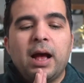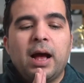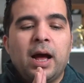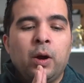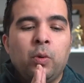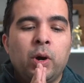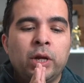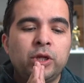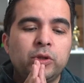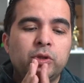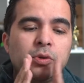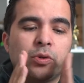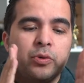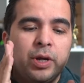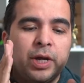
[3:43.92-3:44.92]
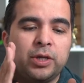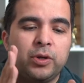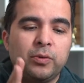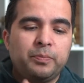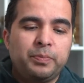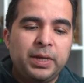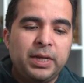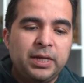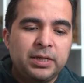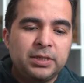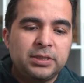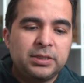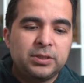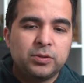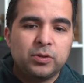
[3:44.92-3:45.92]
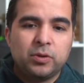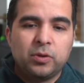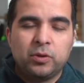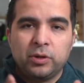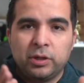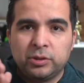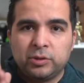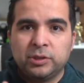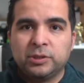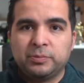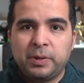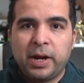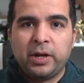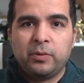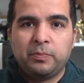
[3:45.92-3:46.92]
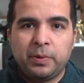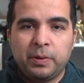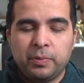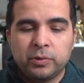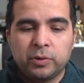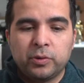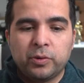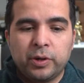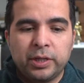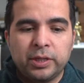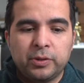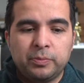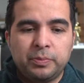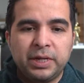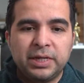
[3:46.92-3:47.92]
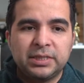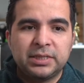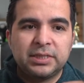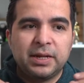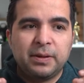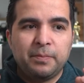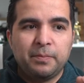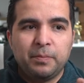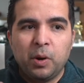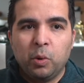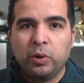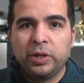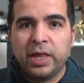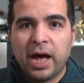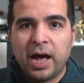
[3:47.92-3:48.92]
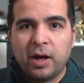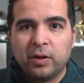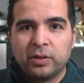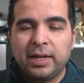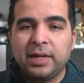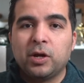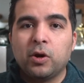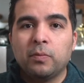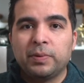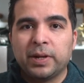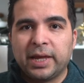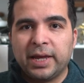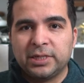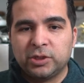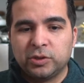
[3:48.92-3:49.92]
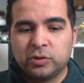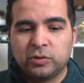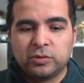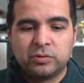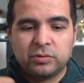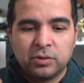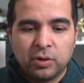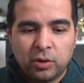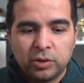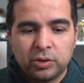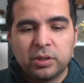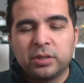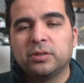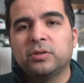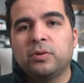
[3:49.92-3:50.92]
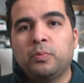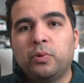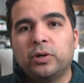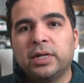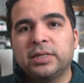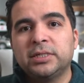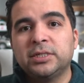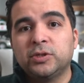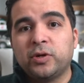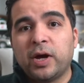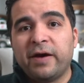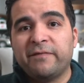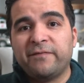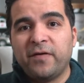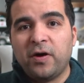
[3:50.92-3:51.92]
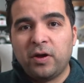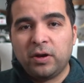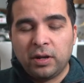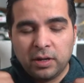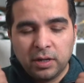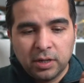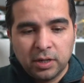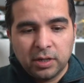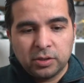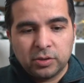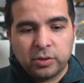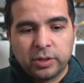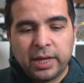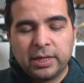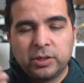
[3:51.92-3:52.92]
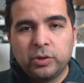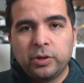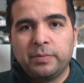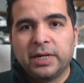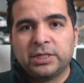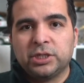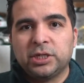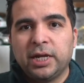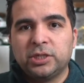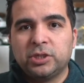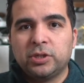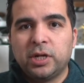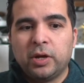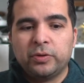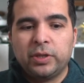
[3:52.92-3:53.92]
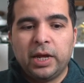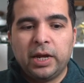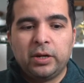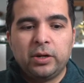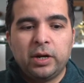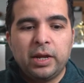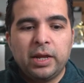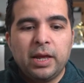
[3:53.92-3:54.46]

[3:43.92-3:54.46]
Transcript: I want you to create your piece or to inspire people to create their piece, but without any complication. No, the important is to have fun, to get your imagination out there.